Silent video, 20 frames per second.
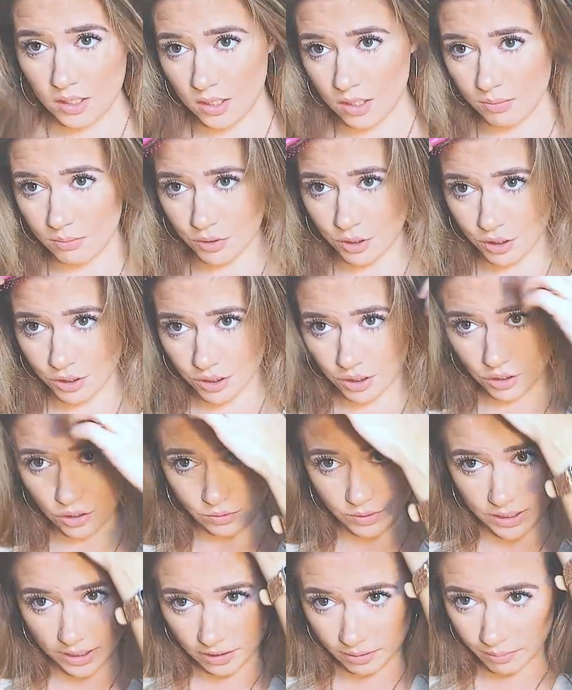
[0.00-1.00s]
I'm just going to do
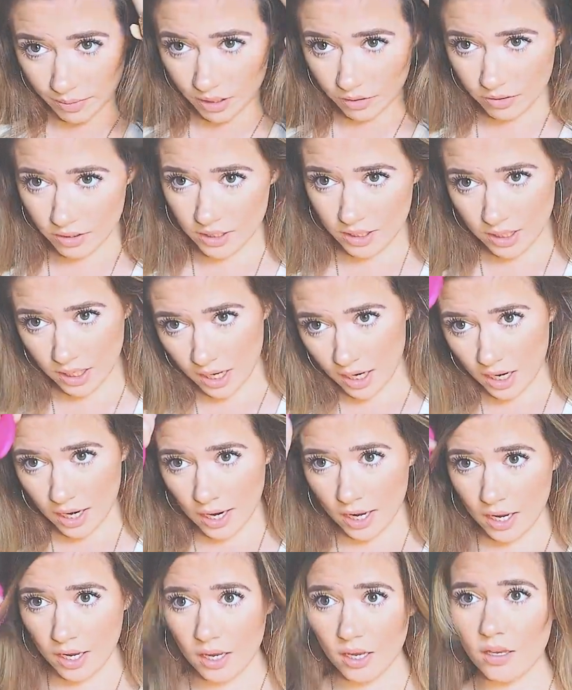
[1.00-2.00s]
it down the middle
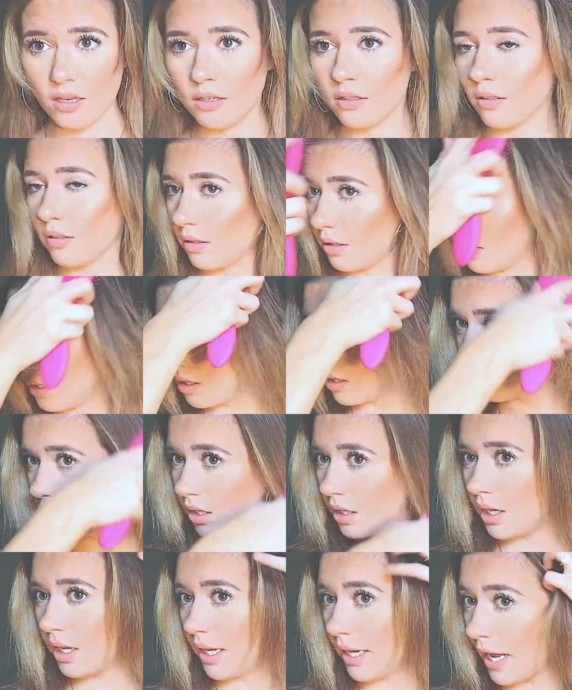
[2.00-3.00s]
today.
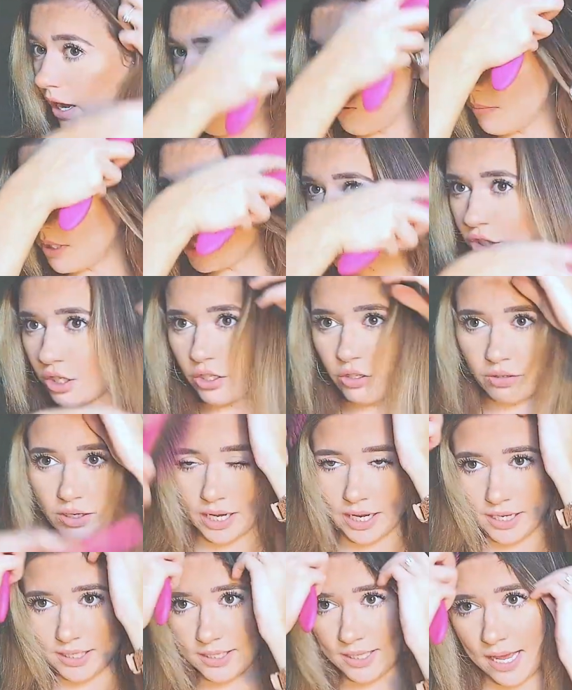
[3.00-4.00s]
Now I'm going to show you
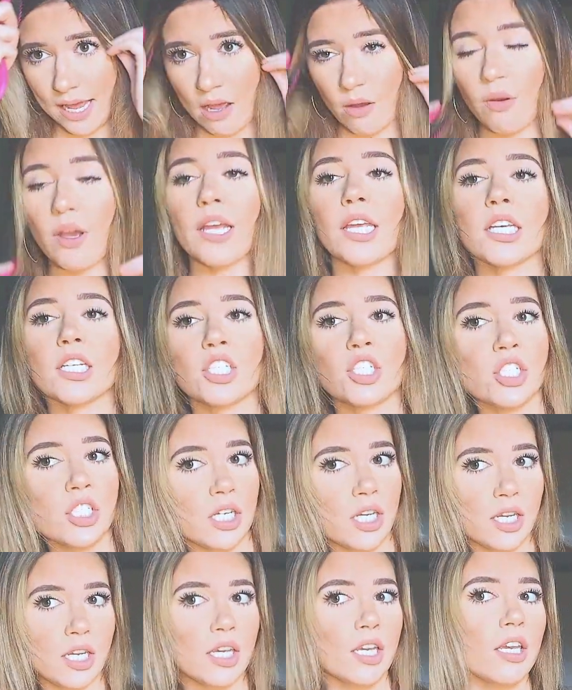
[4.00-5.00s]
guys how I
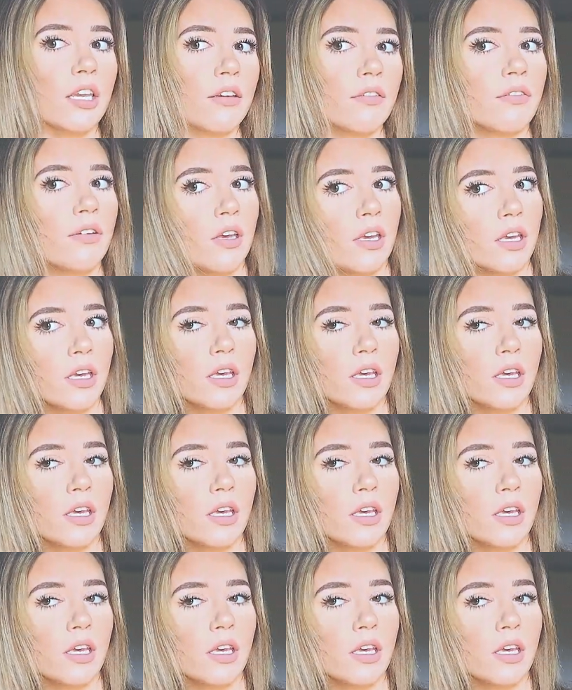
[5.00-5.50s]
achieve